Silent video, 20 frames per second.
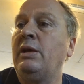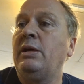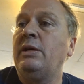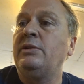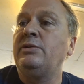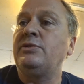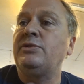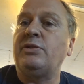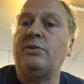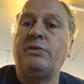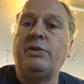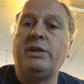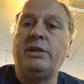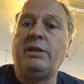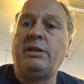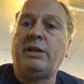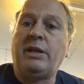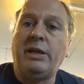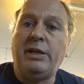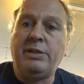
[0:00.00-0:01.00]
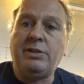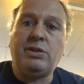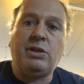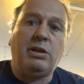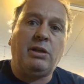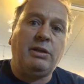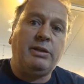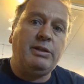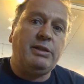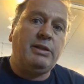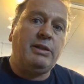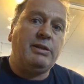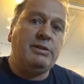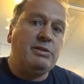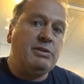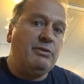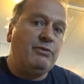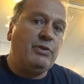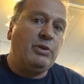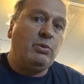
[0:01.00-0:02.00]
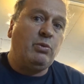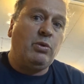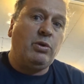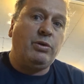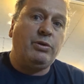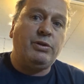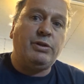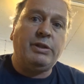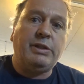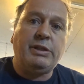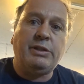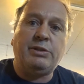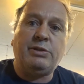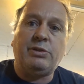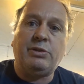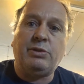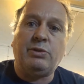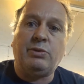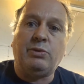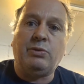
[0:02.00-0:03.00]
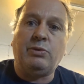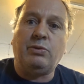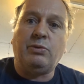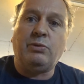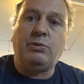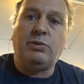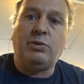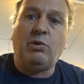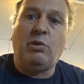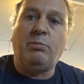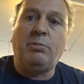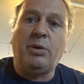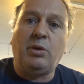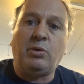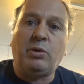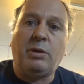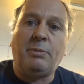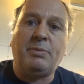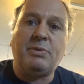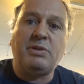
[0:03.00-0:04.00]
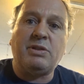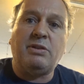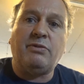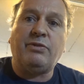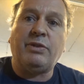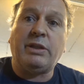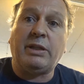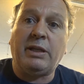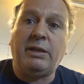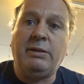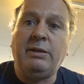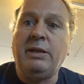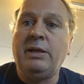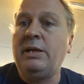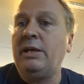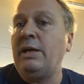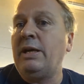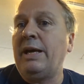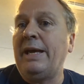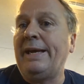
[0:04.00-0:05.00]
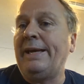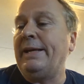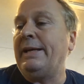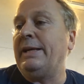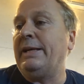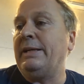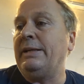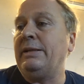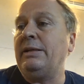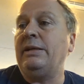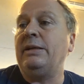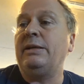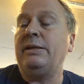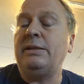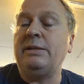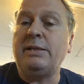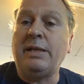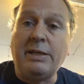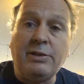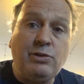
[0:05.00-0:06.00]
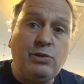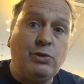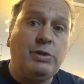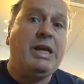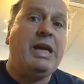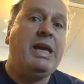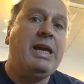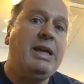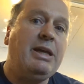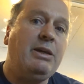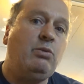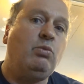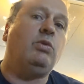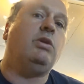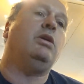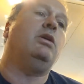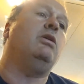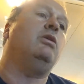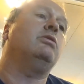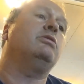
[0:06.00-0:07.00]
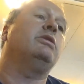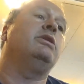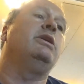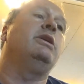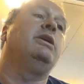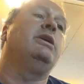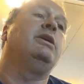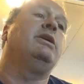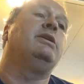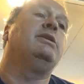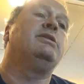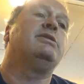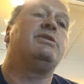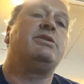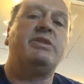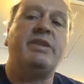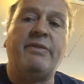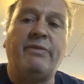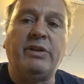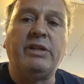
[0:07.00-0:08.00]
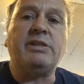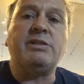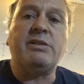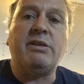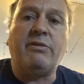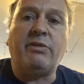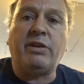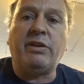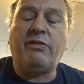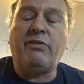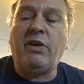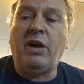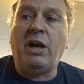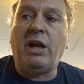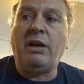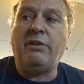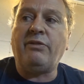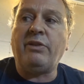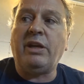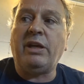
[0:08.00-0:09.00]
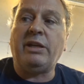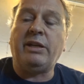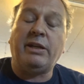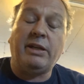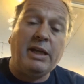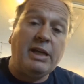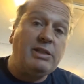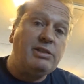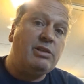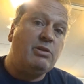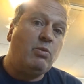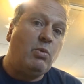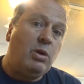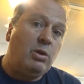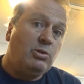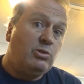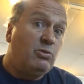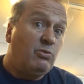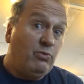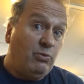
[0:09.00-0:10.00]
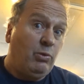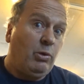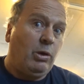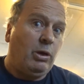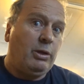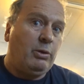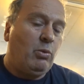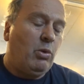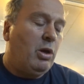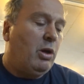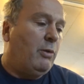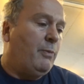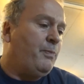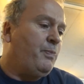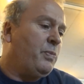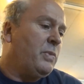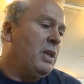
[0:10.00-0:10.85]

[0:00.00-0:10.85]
So then occasionally you get something where you need to do a build-up or something, and yes, you can weld 7075, and it actually welds really well.